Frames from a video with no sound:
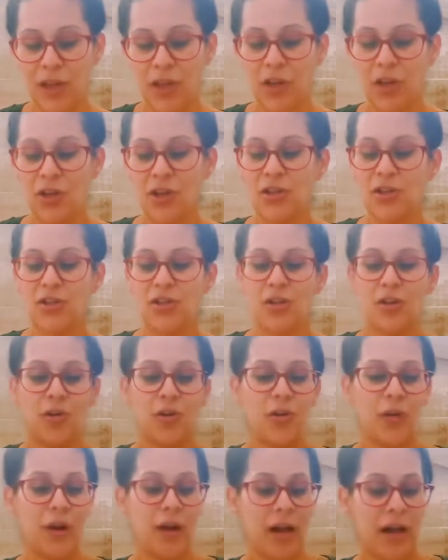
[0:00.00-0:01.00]
So
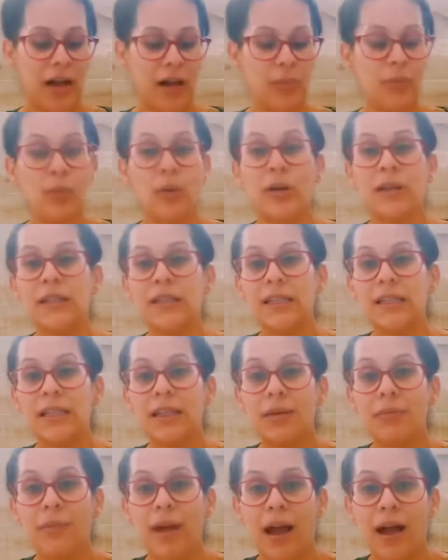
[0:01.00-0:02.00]
I printed them
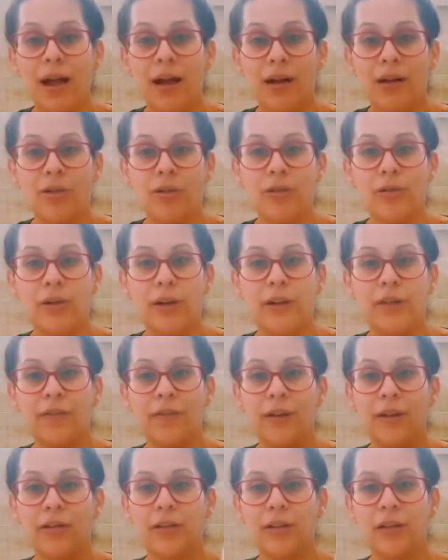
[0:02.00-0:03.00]
out. I
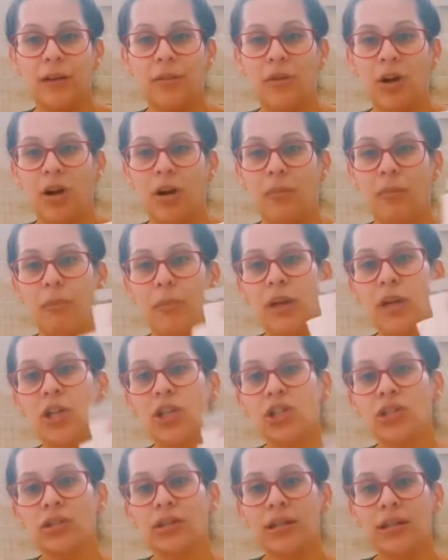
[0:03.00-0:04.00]
found them on
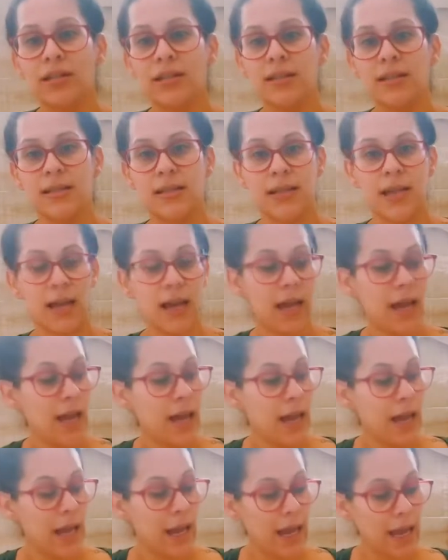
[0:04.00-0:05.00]
Pinterest,
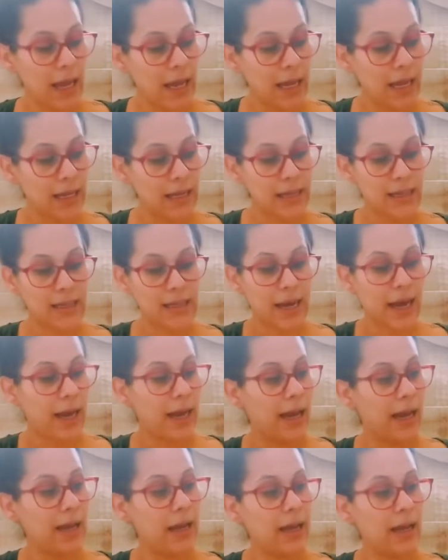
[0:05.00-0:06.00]
and
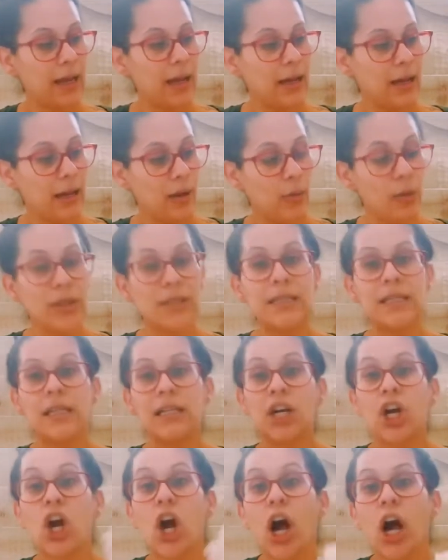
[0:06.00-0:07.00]
I went to
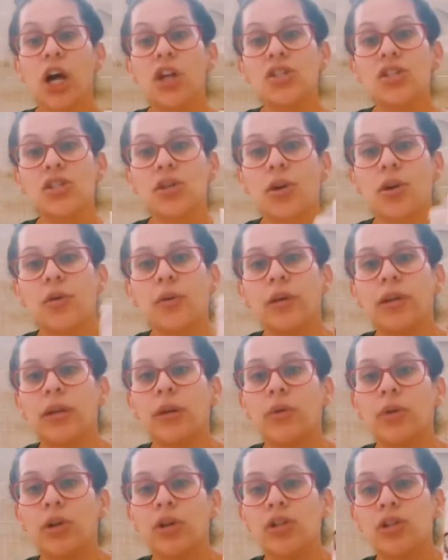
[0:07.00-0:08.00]
Costco, and they were
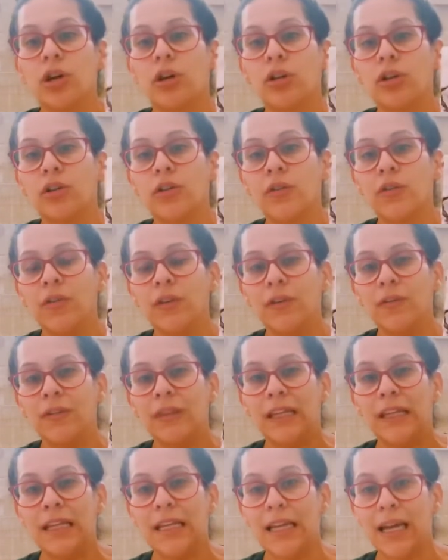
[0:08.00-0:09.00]

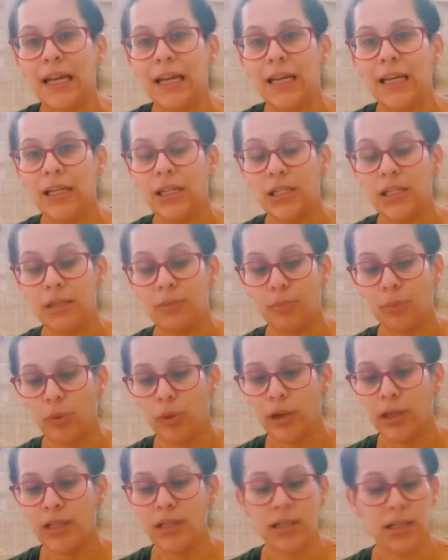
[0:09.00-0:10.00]
$1.59 to
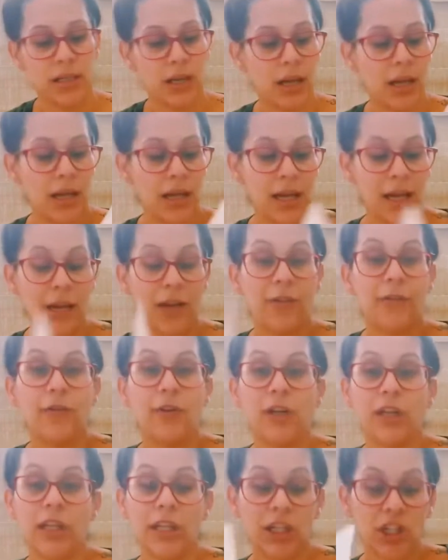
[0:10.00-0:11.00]
print for
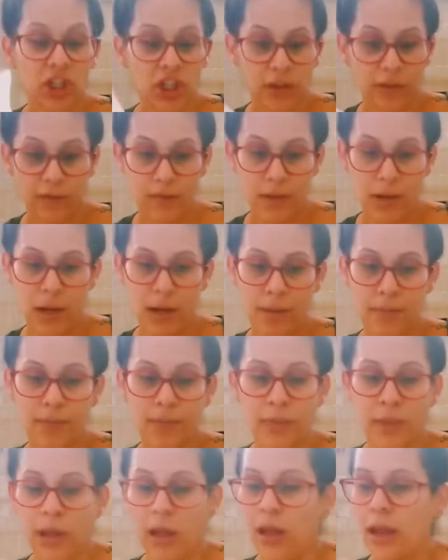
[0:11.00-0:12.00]
each of them.
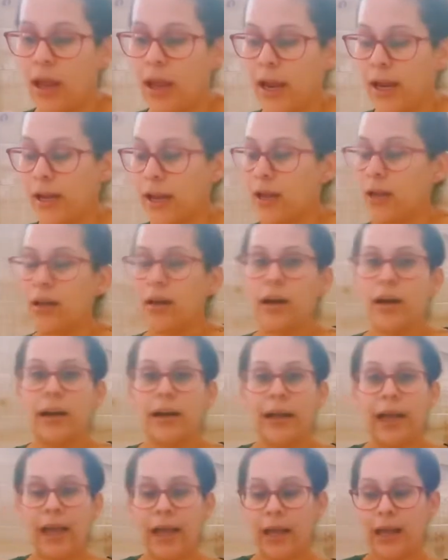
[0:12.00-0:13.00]
And I got
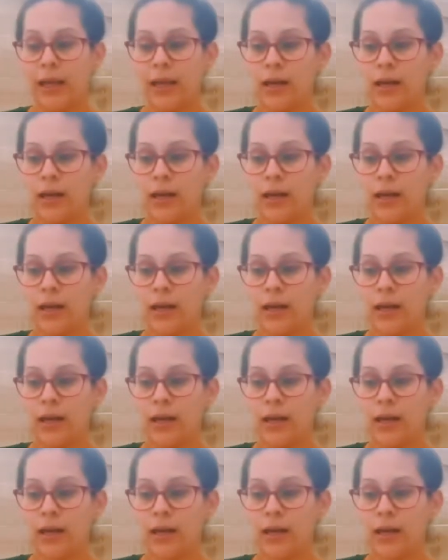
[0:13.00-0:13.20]
a